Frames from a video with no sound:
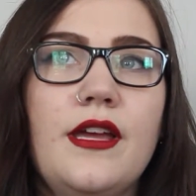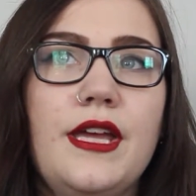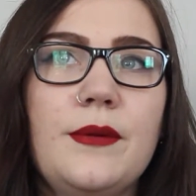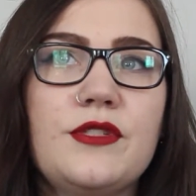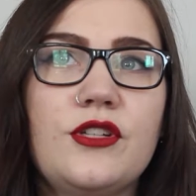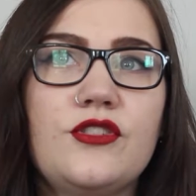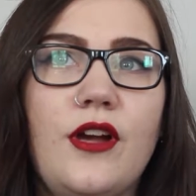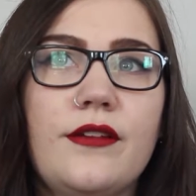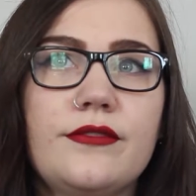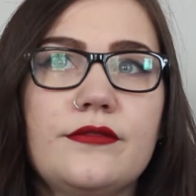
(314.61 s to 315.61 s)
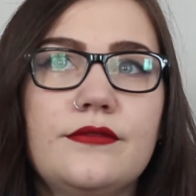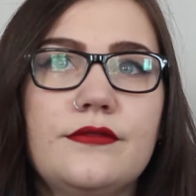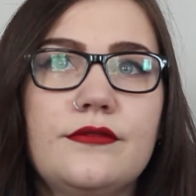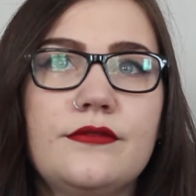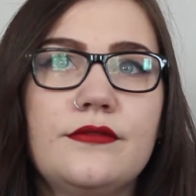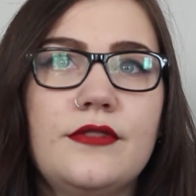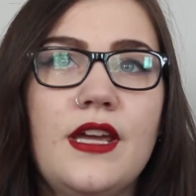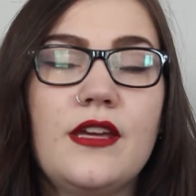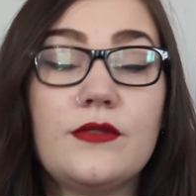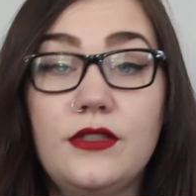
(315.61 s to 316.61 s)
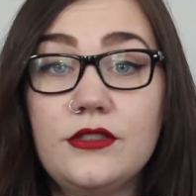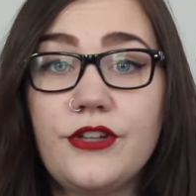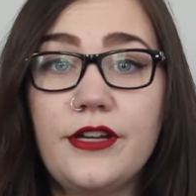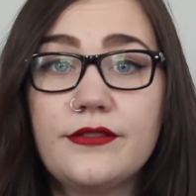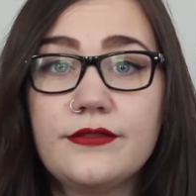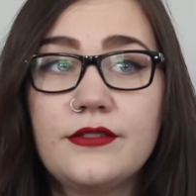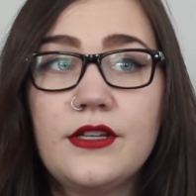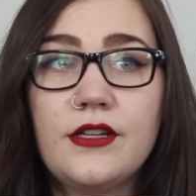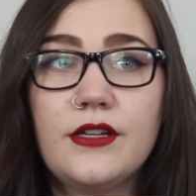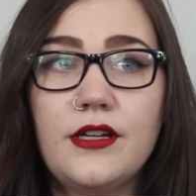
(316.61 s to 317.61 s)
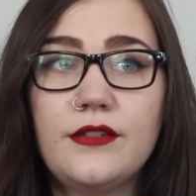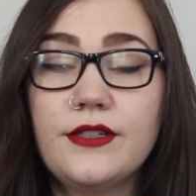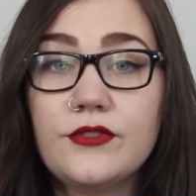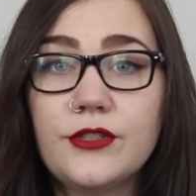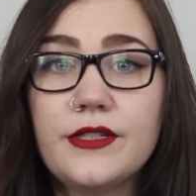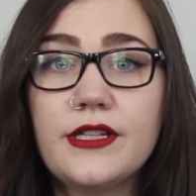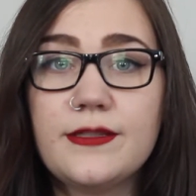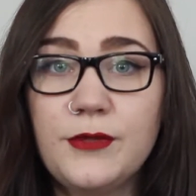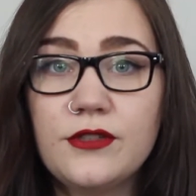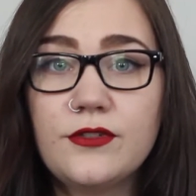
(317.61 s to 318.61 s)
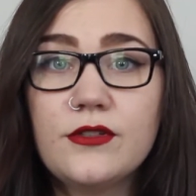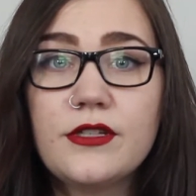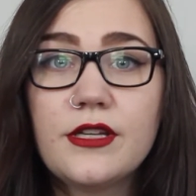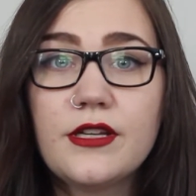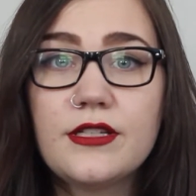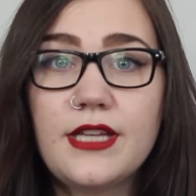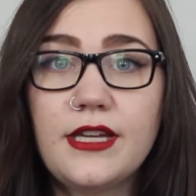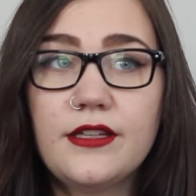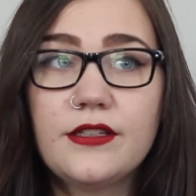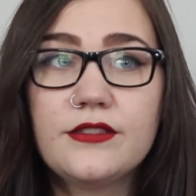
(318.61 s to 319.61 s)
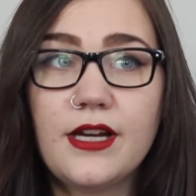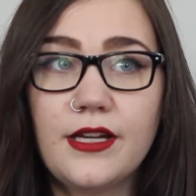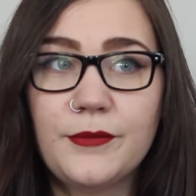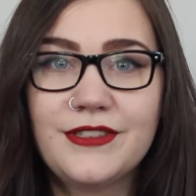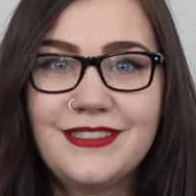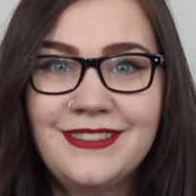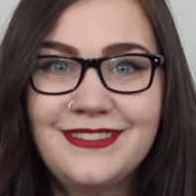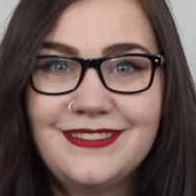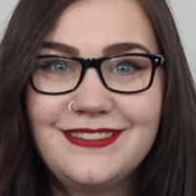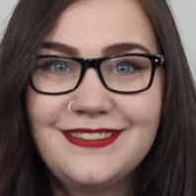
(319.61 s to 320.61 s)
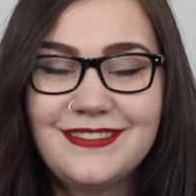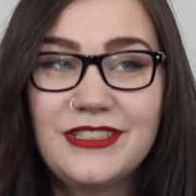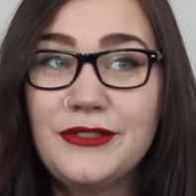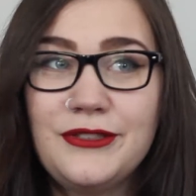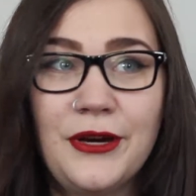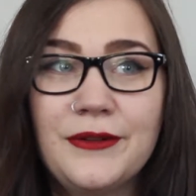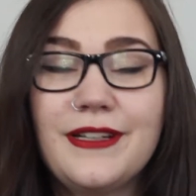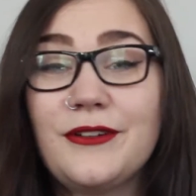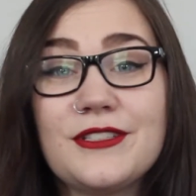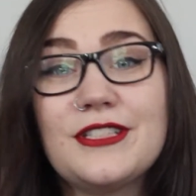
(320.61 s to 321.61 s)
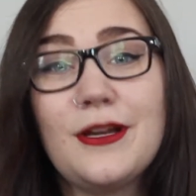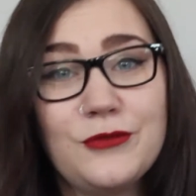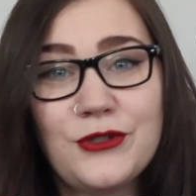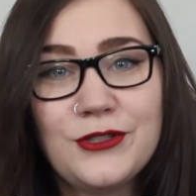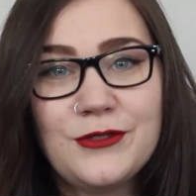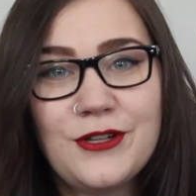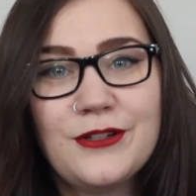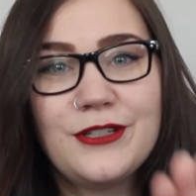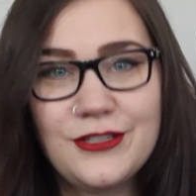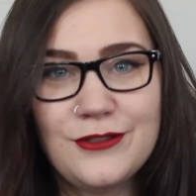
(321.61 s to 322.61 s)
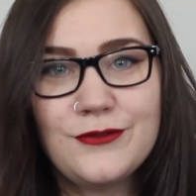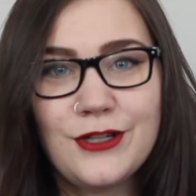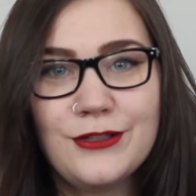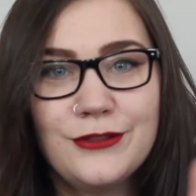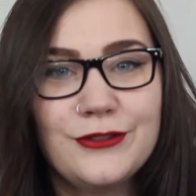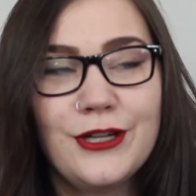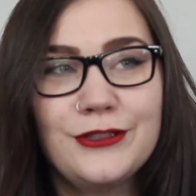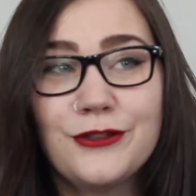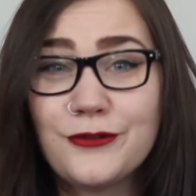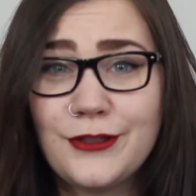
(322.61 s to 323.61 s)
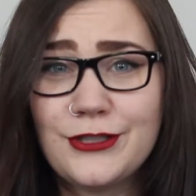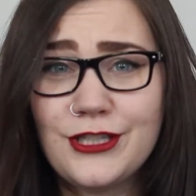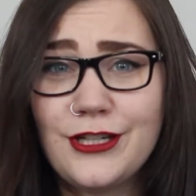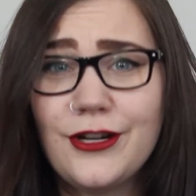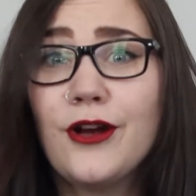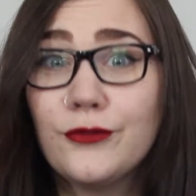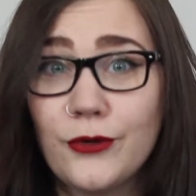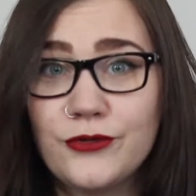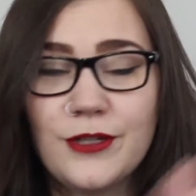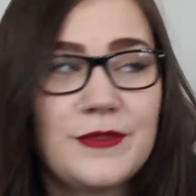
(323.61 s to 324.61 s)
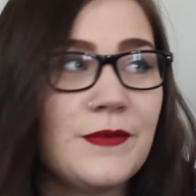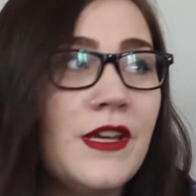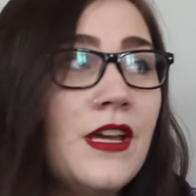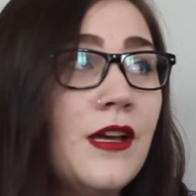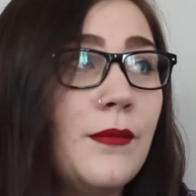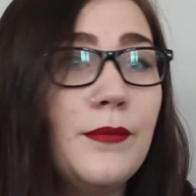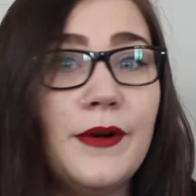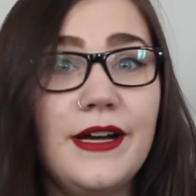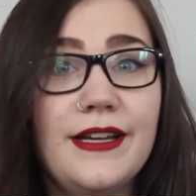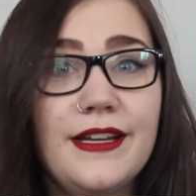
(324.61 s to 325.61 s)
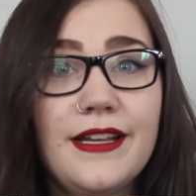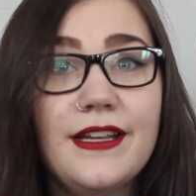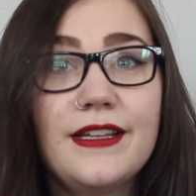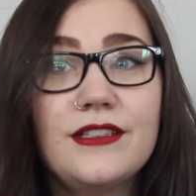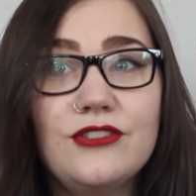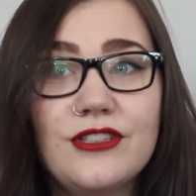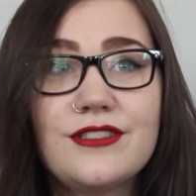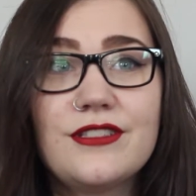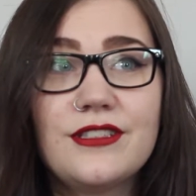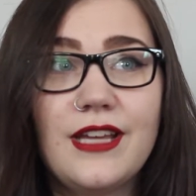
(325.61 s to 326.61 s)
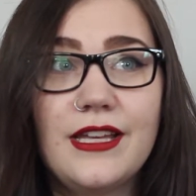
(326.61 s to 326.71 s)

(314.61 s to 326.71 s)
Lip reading: It was a good drive. It was a long drive. If you ever do it, it's beautiful. Take time. Oh, Kristen, I'm sure you know because you've done your fair share of road trips. But just